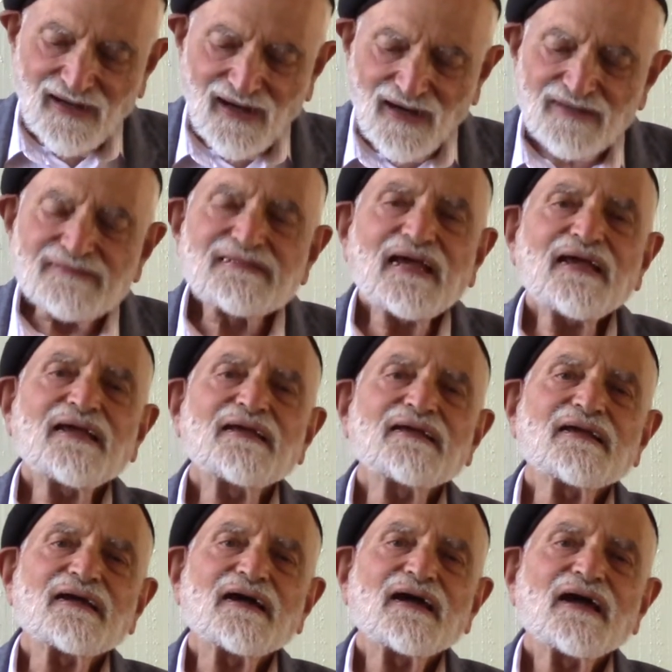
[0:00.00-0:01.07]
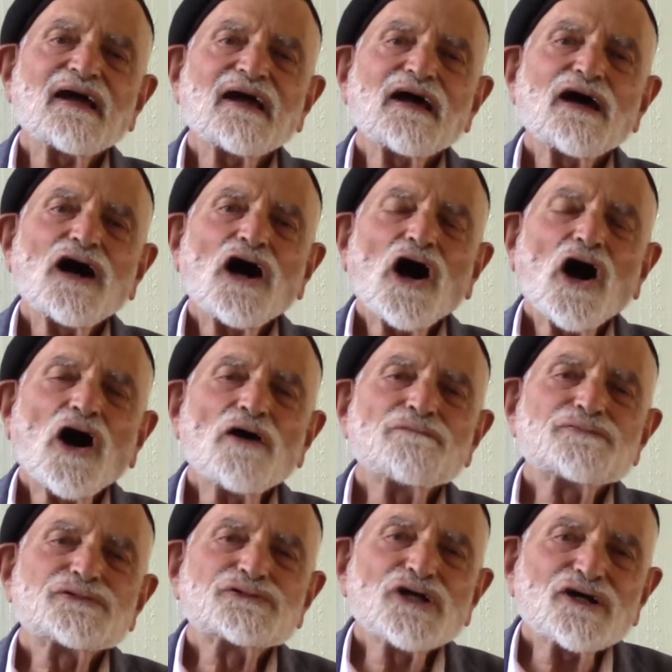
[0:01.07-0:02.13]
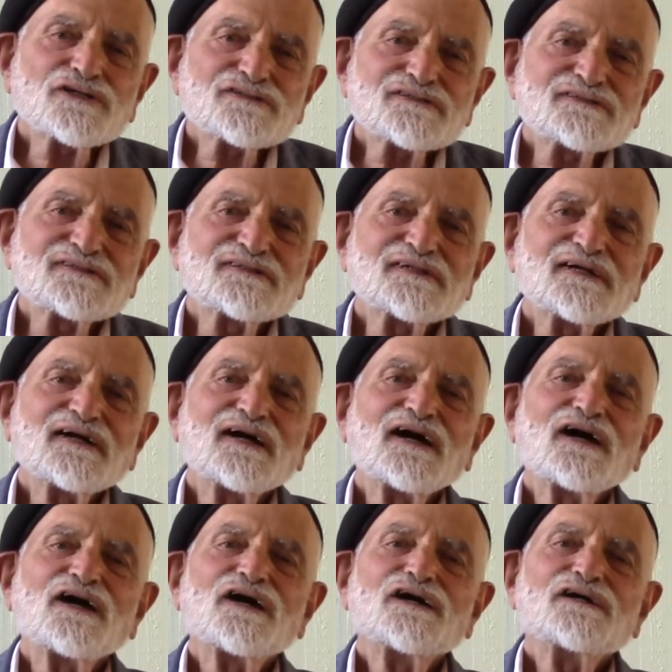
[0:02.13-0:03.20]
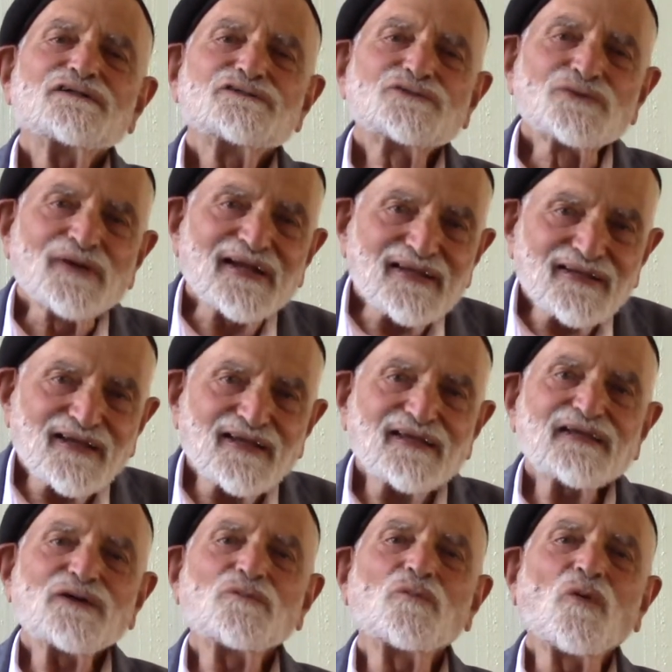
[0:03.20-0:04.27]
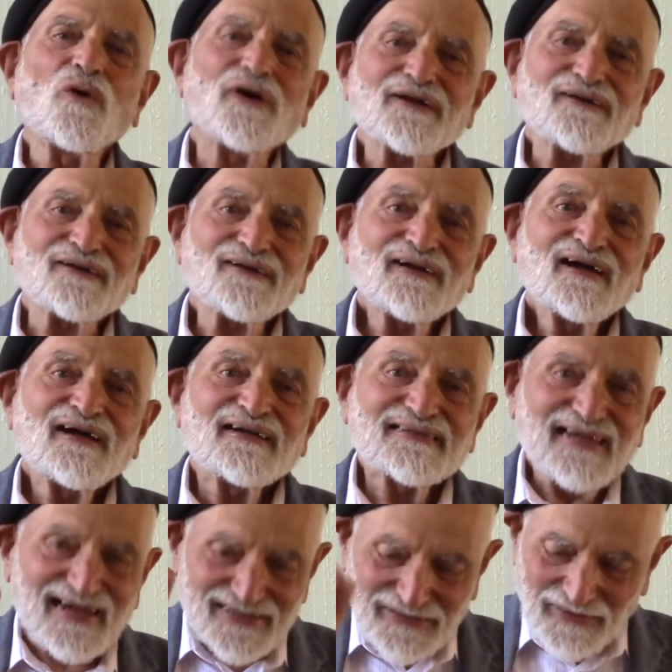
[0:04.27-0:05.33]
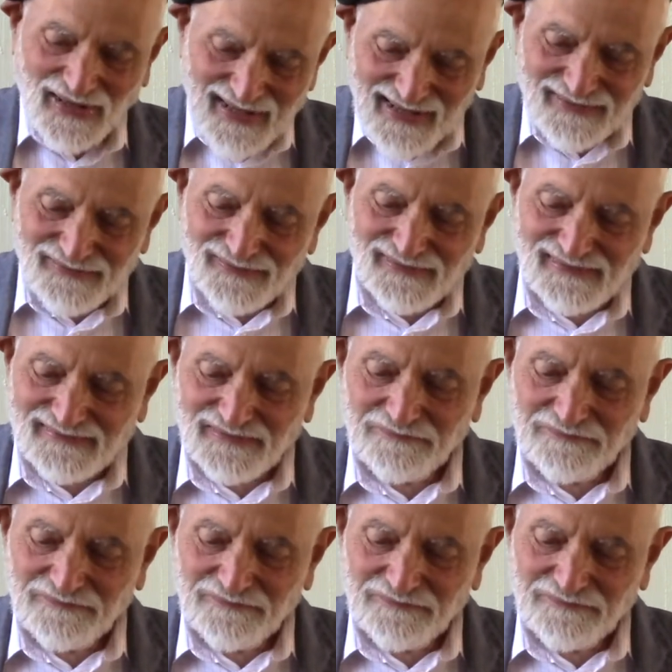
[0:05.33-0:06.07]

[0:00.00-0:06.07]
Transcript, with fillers: A day of just drinking water. Can you handle it?